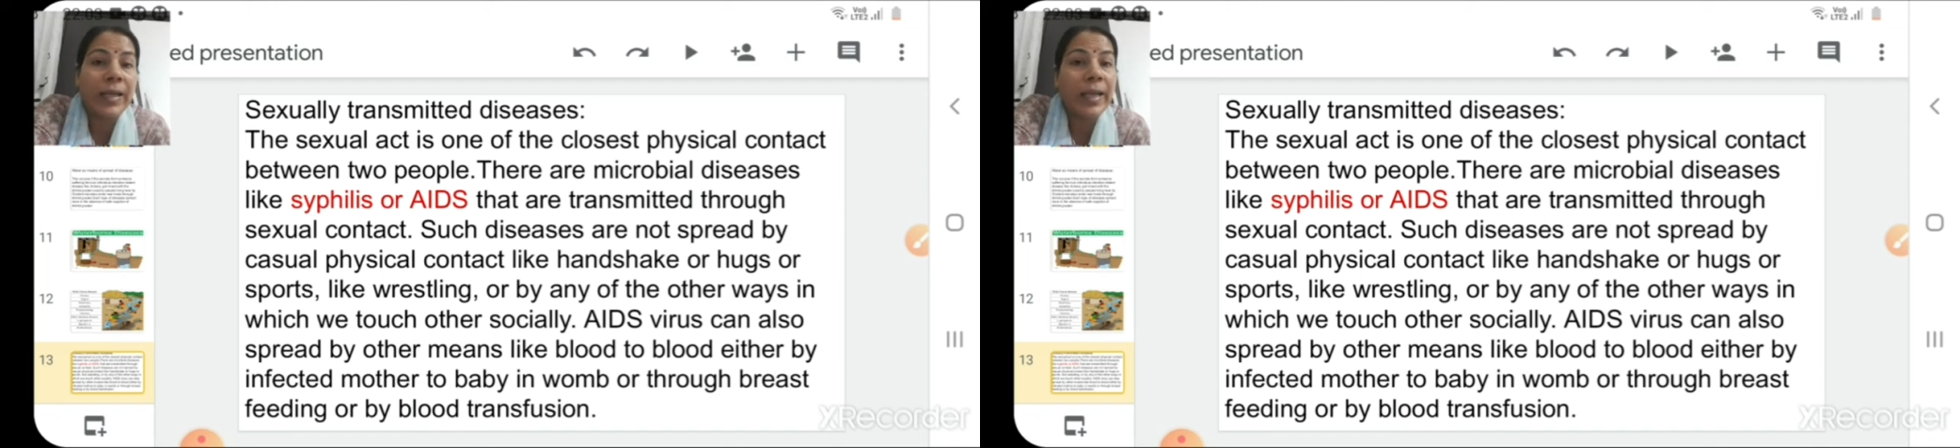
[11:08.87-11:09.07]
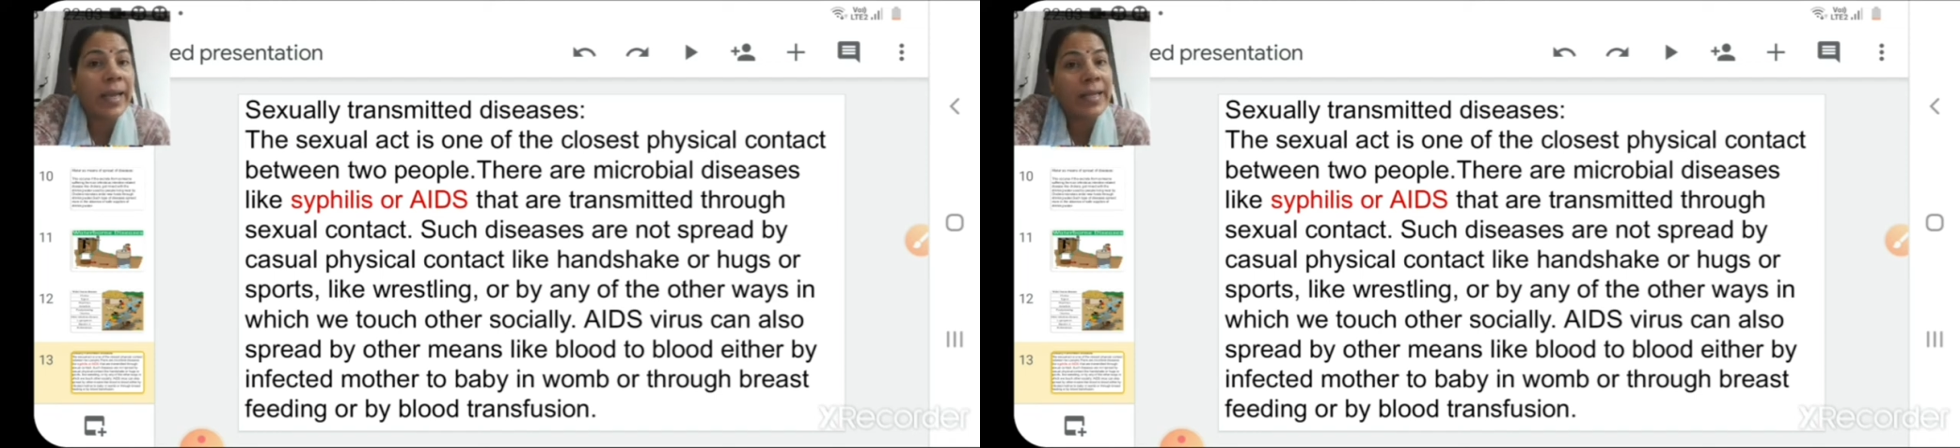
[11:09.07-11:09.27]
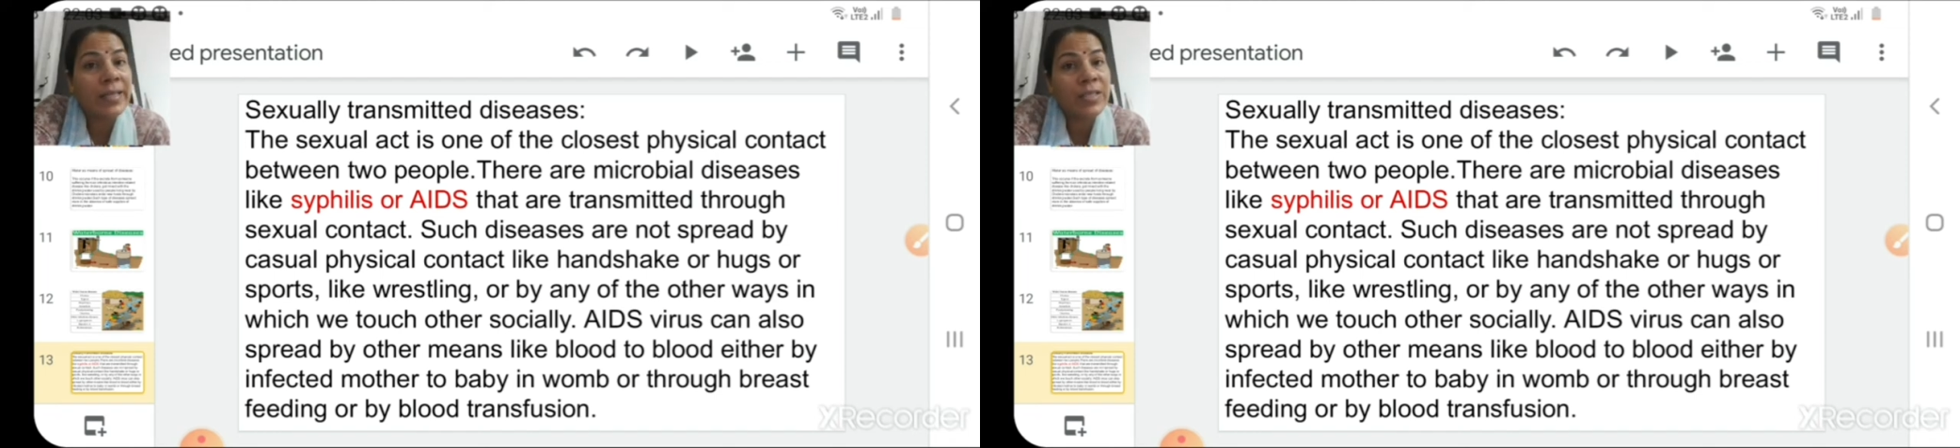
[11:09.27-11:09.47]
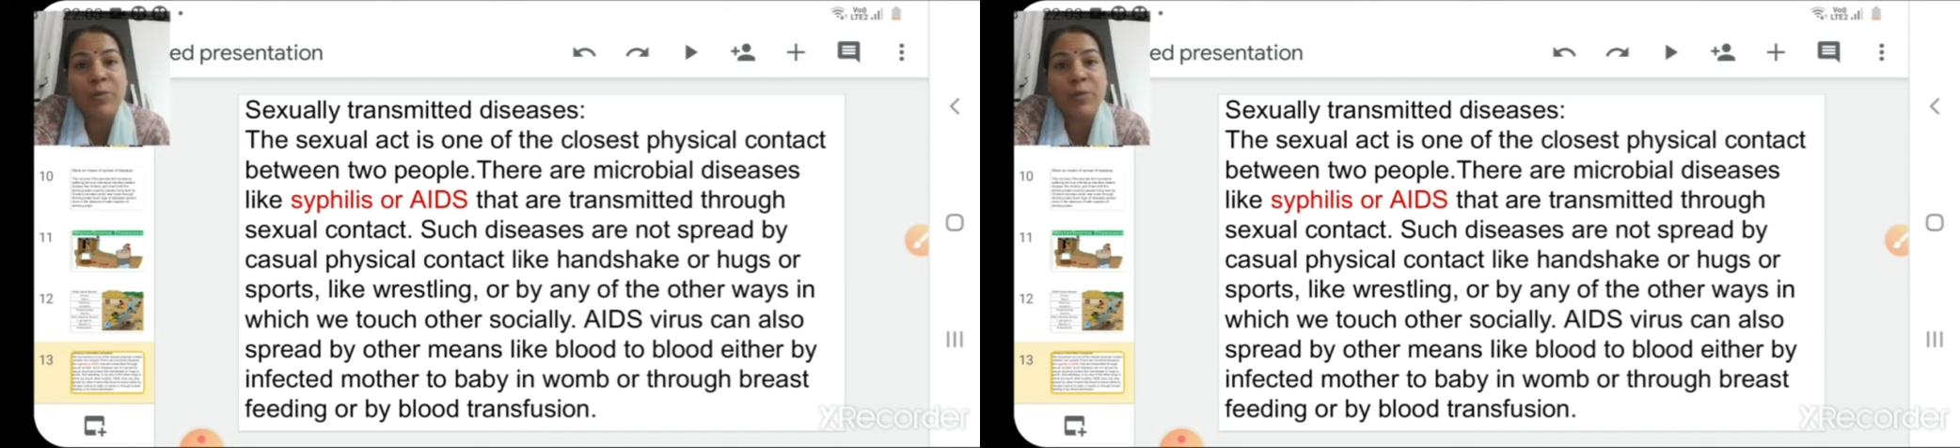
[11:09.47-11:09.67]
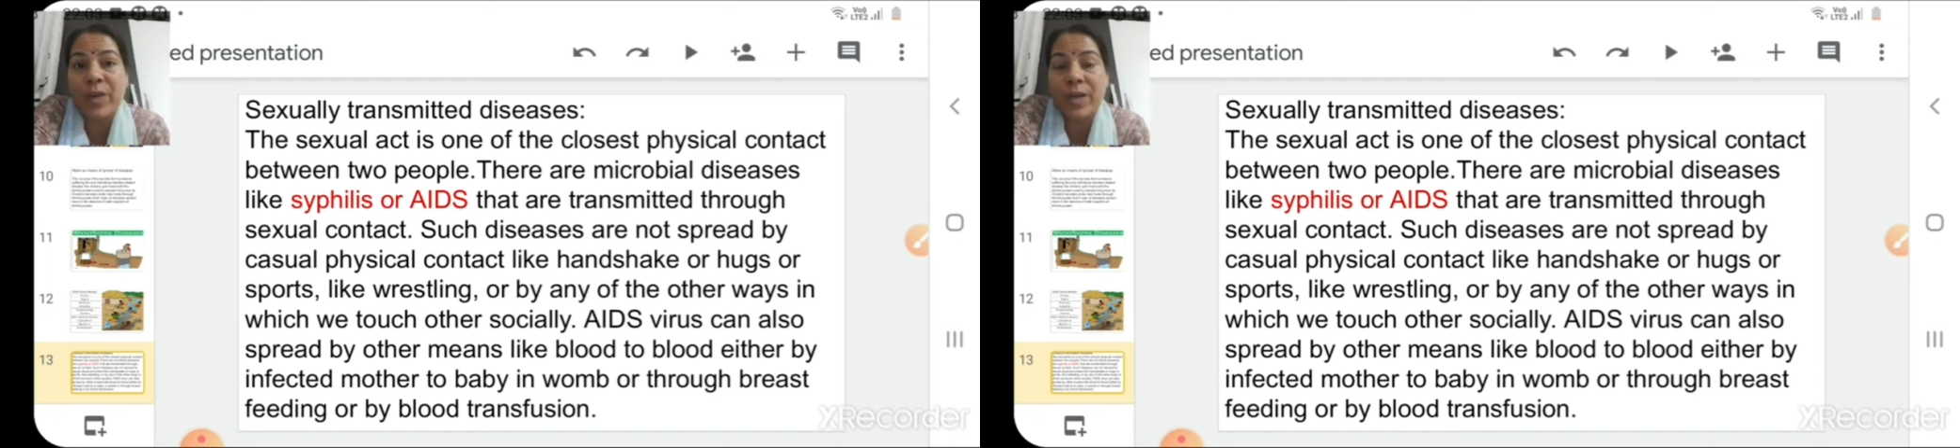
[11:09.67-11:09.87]
AIDS
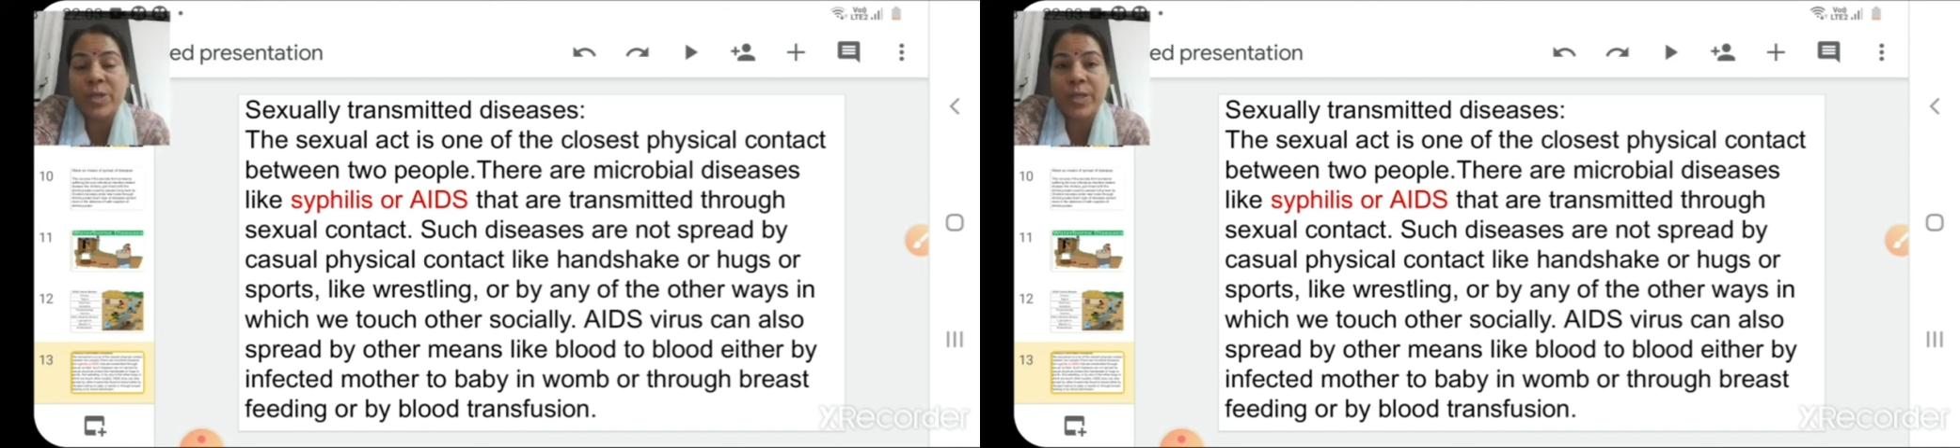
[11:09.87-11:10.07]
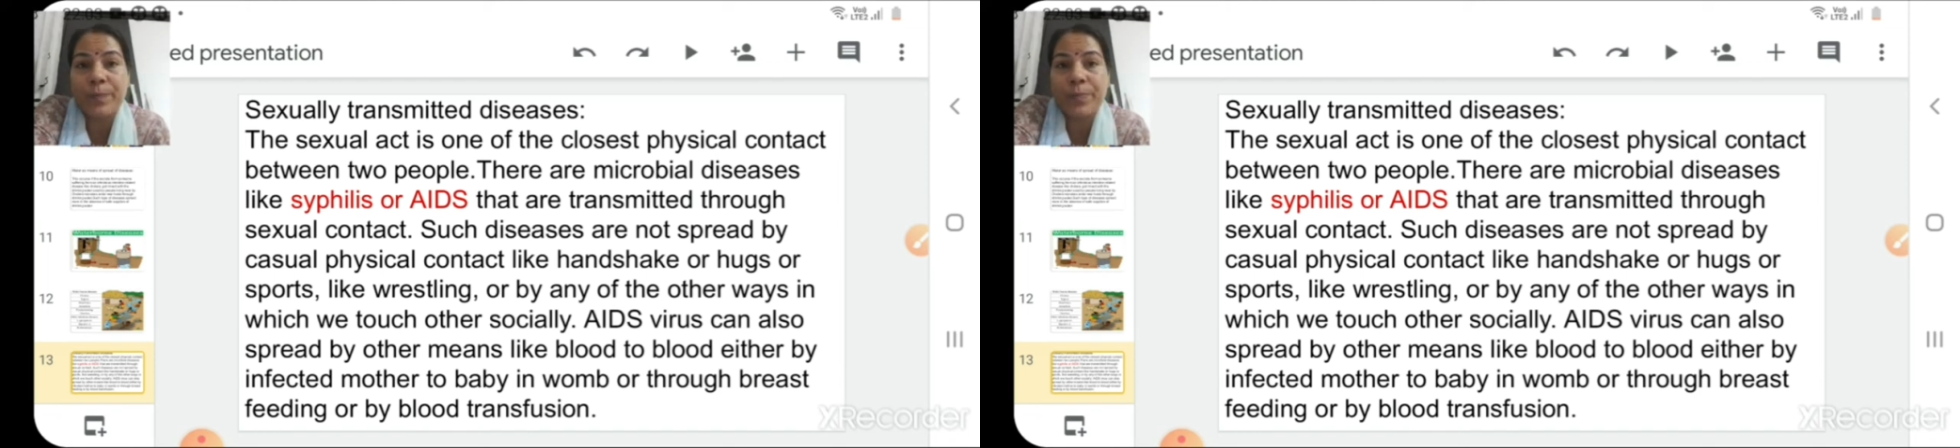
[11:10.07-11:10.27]
infection.